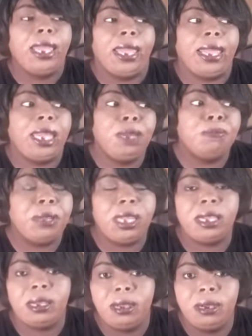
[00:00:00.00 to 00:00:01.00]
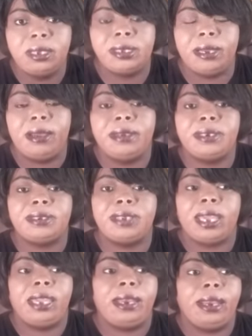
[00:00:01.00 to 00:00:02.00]
And he begging her to
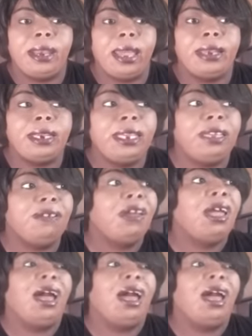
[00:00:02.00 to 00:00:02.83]
understand and not leave.